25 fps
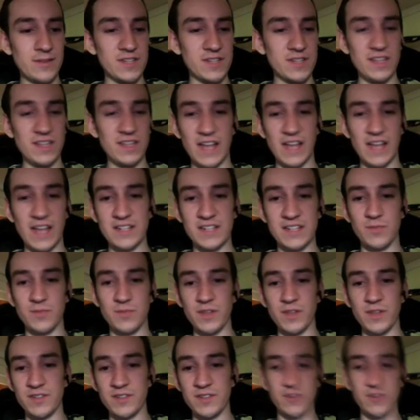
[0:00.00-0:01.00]
Looks like he likes
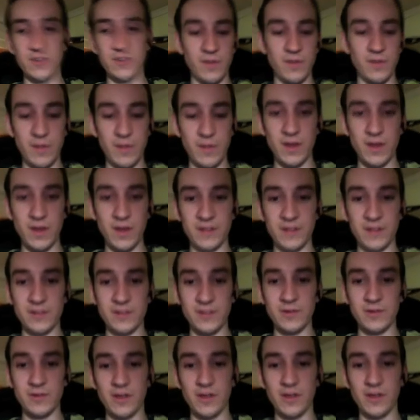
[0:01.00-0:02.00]
to play Zoo. He may be on
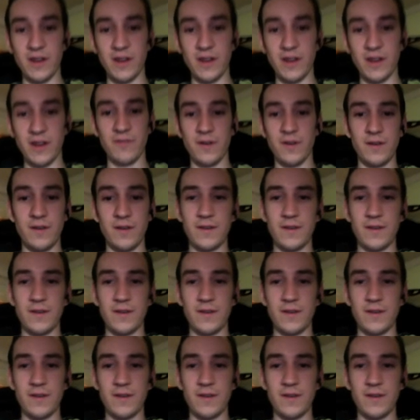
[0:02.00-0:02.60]
Zoo. Look at that.